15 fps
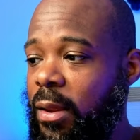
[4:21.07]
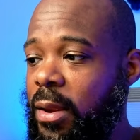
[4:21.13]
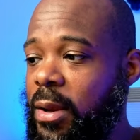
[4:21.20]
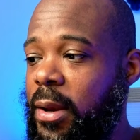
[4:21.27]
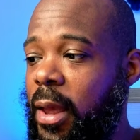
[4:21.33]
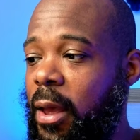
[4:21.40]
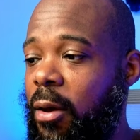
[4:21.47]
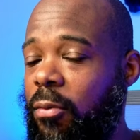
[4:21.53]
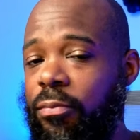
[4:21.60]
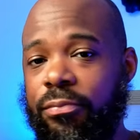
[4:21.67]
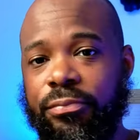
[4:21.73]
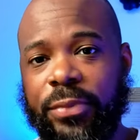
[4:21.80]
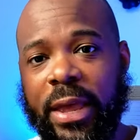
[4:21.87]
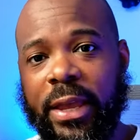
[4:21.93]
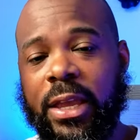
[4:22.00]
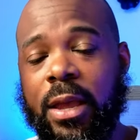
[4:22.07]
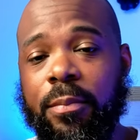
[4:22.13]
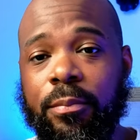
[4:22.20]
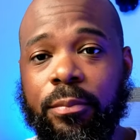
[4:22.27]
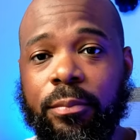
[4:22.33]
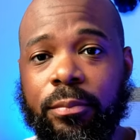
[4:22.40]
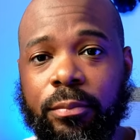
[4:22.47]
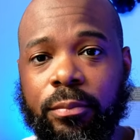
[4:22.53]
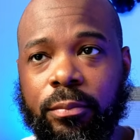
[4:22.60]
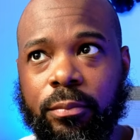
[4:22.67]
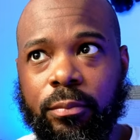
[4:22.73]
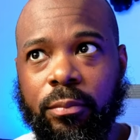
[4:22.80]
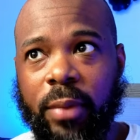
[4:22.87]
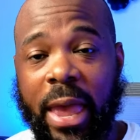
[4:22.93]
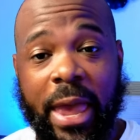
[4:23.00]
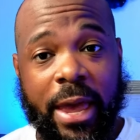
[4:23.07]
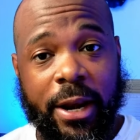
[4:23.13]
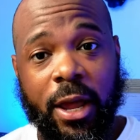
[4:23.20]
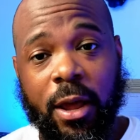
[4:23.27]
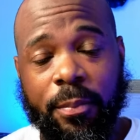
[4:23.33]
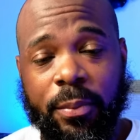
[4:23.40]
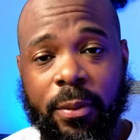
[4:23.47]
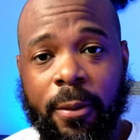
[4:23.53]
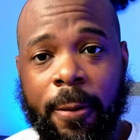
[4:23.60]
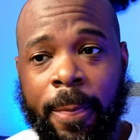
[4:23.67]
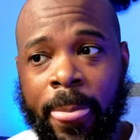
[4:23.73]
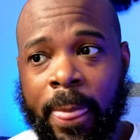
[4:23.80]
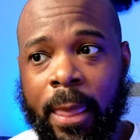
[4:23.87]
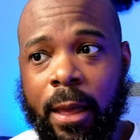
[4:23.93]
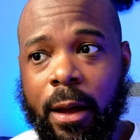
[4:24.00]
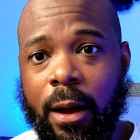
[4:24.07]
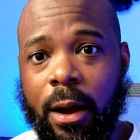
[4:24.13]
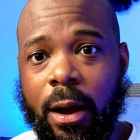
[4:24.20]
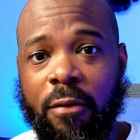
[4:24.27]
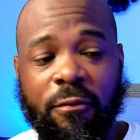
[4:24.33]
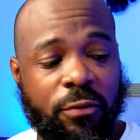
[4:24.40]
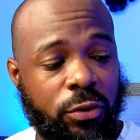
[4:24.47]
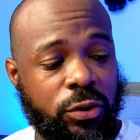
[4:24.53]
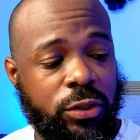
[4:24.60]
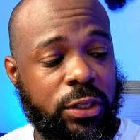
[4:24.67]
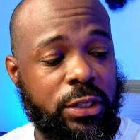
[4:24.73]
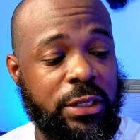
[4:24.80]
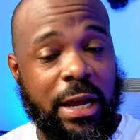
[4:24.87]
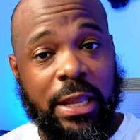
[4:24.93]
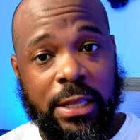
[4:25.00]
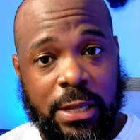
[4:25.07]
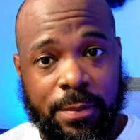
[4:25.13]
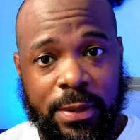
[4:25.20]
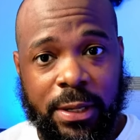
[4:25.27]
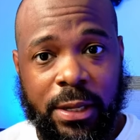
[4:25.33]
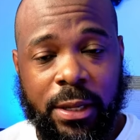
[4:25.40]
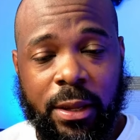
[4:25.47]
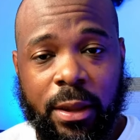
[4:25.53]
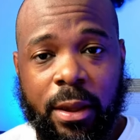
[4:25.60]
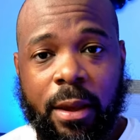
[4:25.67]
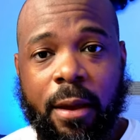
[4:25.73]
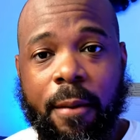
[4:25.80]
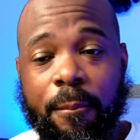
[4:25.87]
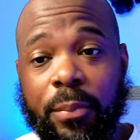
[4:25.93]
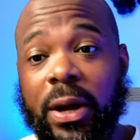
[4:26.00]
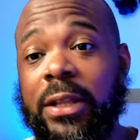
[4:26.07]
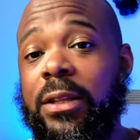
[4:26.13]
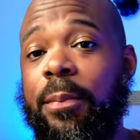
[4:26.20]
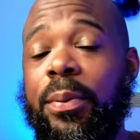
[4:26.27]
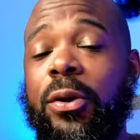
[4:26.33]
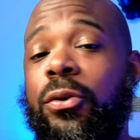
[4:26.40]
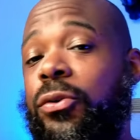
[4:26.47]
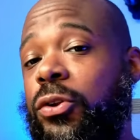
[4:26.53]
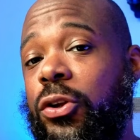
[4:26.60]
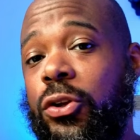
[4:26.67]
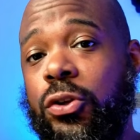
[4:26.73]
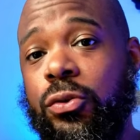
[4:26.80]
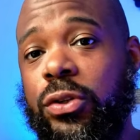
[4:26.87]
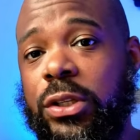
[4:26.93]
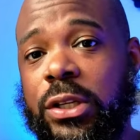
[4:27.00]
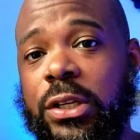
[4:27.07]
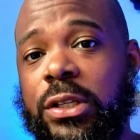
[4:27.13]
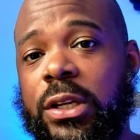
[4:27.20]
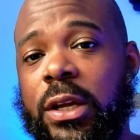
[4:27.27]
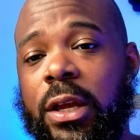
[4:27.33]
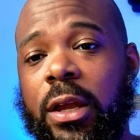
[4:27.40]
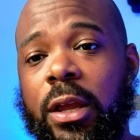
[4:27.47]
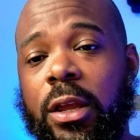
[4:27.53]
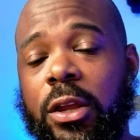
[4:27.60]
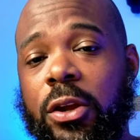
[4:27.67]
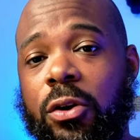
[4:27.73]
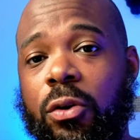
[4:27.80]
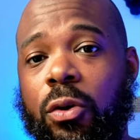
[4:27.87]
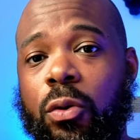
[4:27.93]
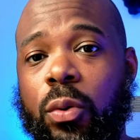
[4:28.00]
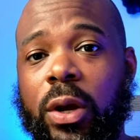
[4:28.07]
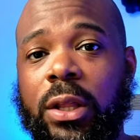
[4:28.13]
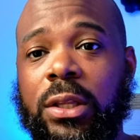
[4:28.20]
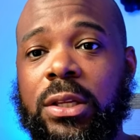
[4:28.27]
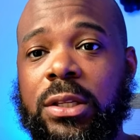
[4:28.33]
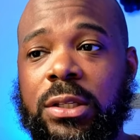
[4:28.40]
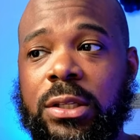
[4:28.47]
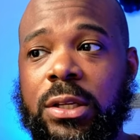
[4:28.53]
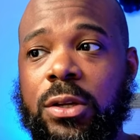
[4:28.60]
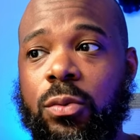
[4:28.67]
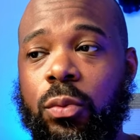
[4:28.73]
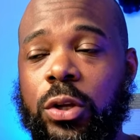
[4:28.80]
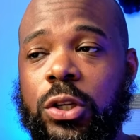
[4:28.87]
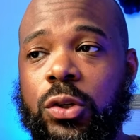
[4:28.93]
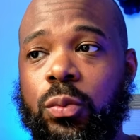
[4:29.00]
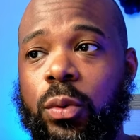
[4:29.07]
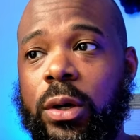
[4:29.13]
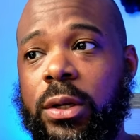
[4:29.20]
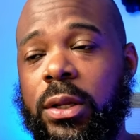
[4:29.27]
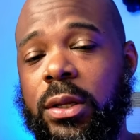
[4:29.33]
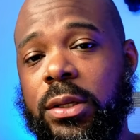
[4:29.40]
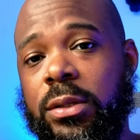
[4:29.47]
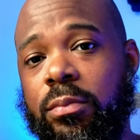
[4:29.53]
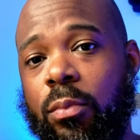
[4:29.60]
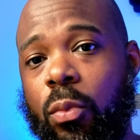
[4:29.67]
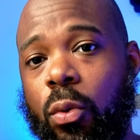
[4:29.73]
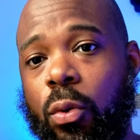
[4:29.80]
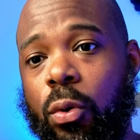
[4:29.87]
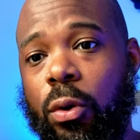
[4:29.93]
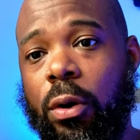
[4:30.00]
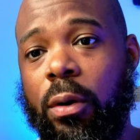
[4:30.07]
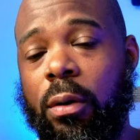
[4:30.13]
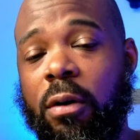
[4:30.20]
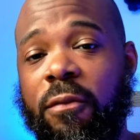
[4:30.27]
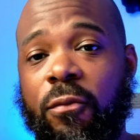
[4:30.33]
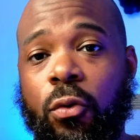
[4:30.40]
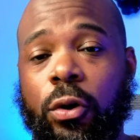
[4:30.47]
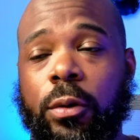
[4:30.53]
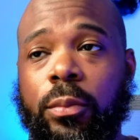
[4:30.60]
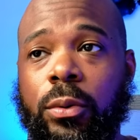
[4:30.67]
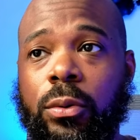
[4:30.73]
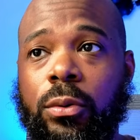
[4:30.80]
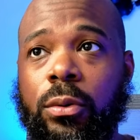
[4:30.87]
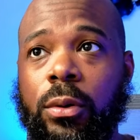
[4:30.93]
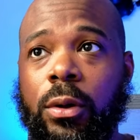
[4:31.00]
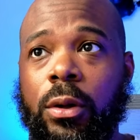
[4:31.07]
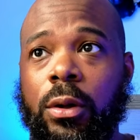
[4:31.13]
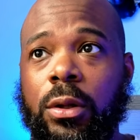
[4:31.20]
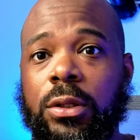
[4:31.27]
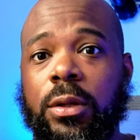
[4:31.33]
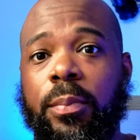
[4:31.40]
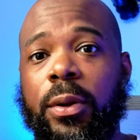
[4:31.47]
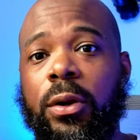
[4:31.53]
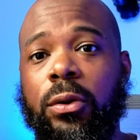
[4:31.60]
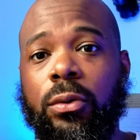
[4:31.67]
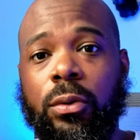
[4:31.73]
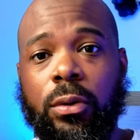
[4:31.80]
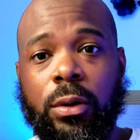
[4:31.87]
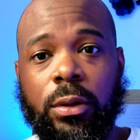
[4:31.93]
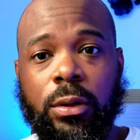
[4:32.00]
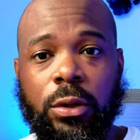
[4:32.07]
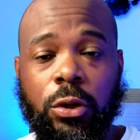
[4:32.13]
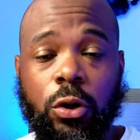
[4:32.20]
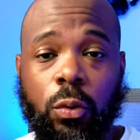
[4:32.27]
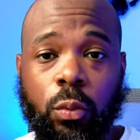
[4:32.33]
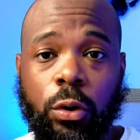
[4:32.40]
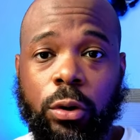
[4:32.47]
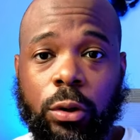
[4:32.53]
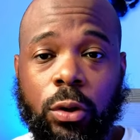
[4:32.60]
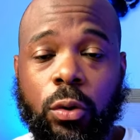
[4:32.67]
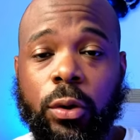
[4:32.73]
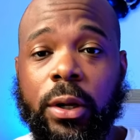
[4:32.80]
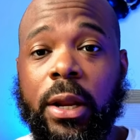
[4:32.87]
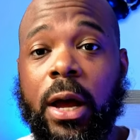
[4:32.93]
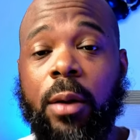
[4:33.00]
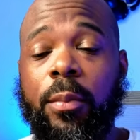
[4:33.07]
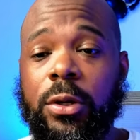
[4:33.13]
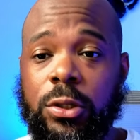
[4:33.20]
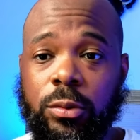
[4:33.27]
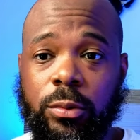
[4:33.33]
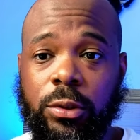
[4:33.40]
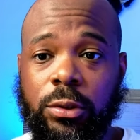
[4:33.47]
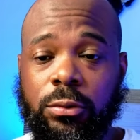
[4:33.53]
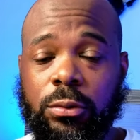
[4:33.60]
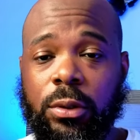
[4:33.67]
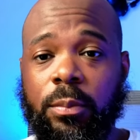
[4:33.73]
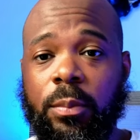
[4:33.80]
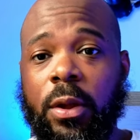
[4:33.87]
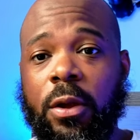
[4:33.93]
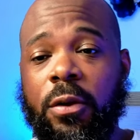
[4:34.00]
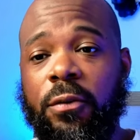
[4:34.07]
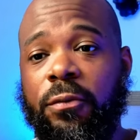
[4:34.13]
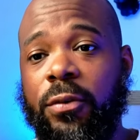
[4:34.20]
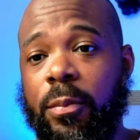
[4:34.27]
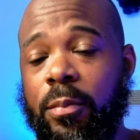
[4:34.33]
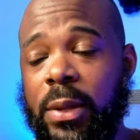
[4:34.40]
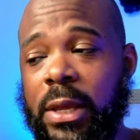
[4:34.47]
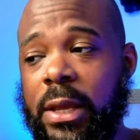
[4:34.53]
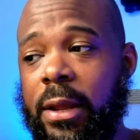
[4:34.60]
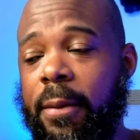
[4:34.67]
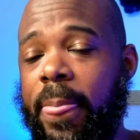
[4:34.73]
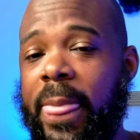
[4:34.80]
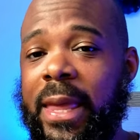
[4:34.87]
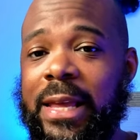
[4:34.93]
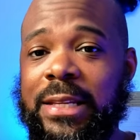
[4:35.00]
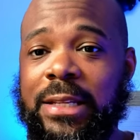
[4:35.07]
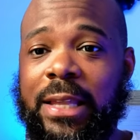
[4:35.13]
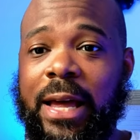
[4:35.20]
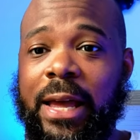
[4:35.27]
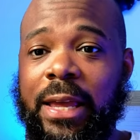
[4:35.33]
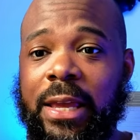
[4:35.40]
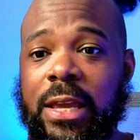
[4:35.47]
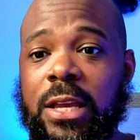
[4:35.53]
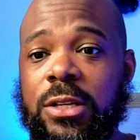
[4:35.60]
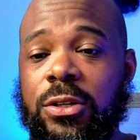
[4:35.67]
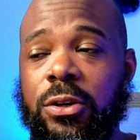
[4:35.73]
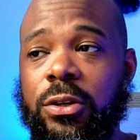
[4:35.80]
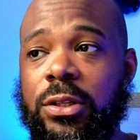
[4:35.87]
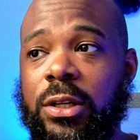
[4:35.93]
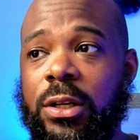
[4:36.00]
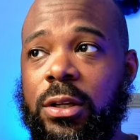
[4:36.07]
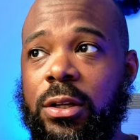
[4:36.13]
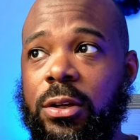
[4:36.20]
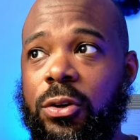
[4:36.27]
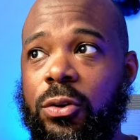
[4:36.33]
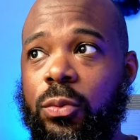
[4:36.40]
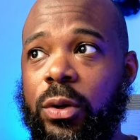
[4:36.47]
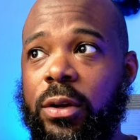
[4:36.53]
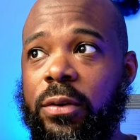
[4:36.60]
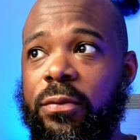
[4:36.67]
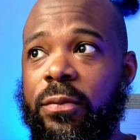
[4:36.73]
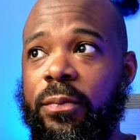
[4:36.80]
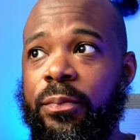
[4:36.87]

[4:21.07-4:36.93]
Now, that can add up. Versus unlimited, but depending on your usage, you'll quickly see which one is more affordable depending on your workload and how much you want to stream. For me, it's a lot easier to deal with